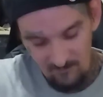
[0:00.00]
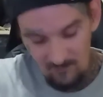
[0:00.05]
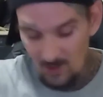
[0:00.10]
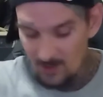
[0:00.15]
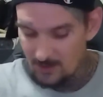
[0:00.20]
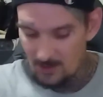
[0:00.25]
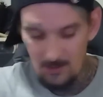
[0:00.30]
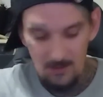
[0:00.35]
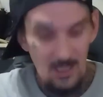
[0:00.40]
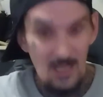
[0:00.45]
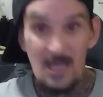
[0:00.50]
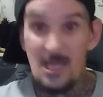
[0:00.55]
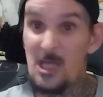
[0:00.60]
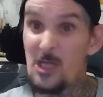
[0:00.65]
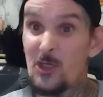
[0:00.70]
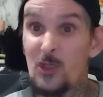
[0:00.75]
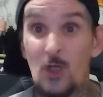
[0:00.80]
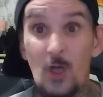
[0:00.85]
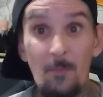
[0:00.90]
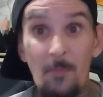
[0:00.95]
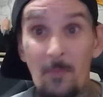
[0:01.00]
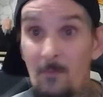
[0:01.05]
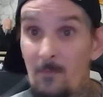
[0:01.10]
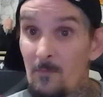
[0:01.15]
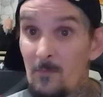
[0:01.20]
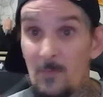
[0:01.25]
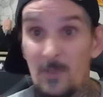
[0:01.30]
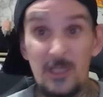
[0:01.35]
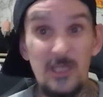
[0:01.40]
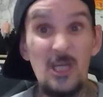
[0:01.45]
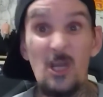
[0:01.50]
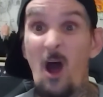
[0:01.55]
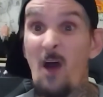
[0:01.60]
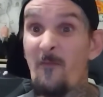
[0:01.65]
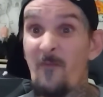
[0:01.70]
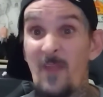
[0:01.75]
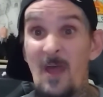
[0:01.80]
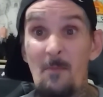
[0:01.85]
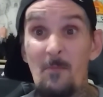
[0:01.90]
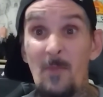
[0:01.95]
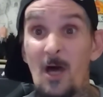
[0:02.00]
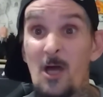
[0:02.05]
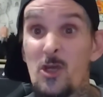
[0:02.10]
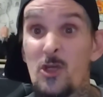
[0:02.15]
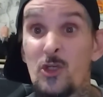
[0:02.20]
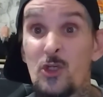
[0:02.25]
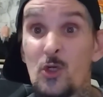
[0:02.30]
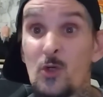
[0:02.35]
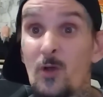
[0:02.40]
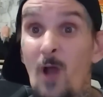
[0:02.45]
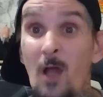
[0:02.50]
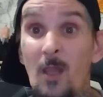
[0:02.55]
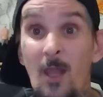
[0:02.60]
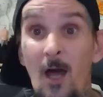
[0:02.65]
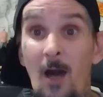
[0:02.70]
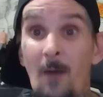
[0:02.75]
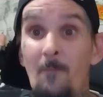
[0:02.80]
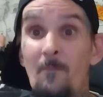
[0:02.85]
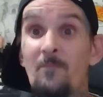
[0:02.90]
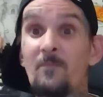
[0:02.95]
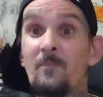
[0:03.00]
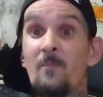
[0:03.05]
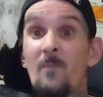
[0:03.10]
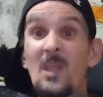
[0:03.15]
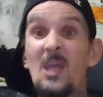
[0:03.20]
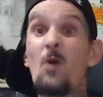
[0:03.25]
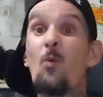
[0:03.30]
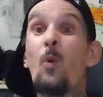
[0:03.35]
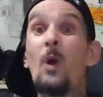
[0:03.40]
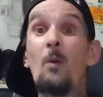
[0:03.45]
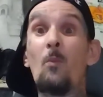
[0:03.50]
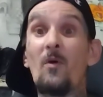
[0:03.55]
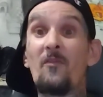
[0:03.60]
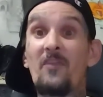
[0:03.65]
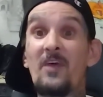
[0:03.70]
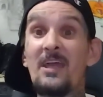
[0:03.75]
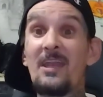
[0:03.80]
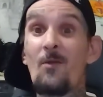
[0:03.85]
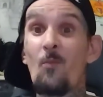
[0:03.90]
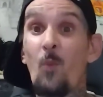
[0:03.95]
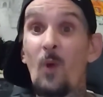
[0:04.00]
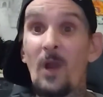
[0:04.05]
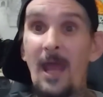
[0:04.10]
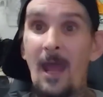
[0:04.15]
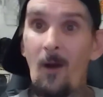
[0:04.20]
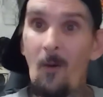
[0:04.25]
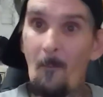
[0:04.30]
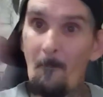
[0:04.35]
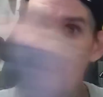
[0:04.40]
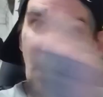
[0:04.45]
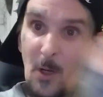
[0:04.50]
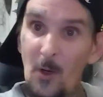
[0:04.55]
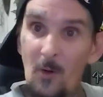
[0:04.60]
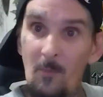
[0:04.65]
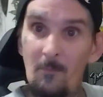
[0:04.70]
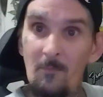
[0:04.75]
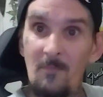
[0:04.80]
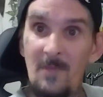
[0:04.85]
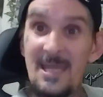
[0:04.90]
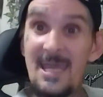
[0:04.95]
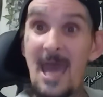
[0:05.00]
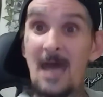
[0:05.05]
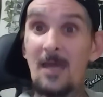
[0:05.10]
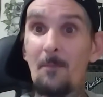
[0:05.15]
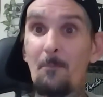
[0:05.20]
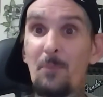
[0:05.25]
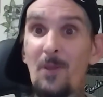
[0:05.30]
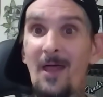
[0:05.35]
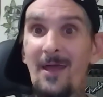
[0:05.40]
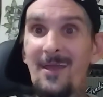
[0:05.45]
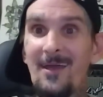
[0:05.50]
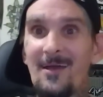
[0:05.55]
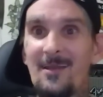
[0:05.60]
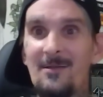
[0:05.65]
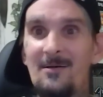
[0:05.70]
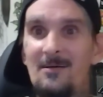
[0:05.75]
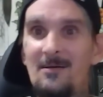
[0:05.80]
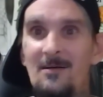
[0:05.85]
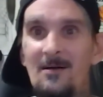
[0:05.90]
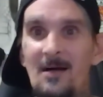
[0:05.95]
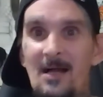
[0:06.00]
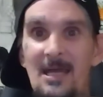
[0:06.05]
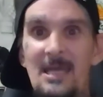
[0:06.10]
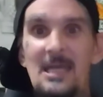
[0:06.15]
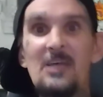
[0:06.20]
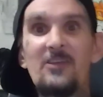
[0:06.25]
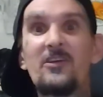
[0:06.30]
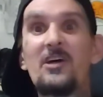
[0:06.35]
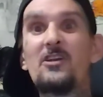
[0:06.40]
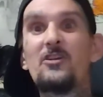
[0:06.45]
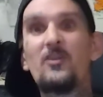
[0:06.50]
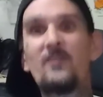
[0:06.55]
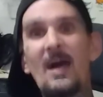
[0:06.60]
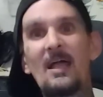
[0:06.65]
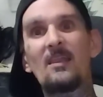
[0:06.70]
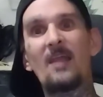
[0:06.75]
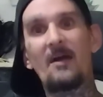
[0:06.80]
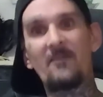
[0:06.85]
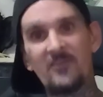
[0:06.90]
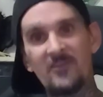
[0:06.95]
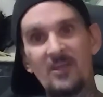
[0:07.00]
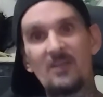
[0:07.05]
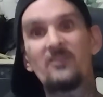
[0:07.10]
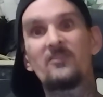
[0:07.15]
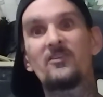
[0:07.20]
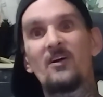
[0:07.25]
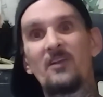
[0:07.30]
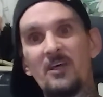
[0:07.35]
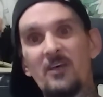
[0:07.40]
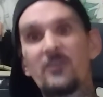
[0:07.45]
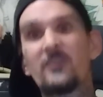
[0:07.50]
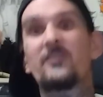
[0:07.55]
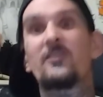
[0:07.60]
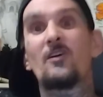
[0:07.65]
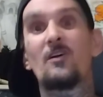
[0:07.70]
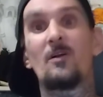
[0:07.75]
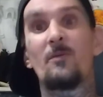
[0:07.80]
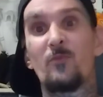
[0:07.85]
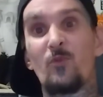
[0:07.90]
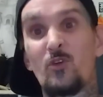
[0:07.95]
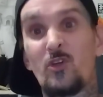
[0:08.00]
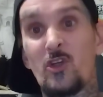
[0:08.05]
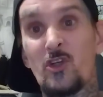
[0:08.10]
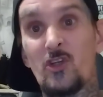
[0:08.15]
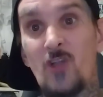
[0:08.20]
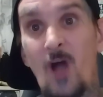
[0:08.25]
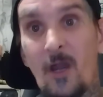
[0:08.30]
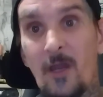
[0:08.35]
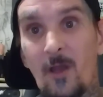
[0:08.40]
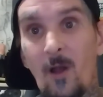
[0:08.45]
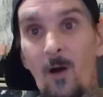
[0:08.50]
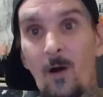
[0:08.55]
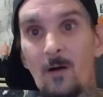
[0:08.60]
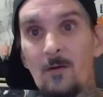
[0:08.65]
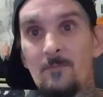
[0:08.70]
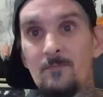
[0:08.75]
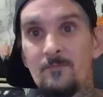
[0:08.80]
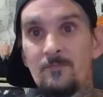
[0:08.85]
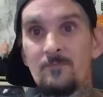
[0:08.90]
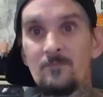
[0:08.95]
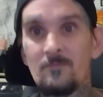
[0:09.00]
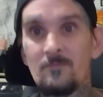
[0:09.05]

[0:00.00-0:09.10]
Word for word: Fuck it. He drew up, didn't offer them none, drew it all up, went with it, and went out. Boom! He had a plan. He's going to do that life sentence on his terms, which is not at all.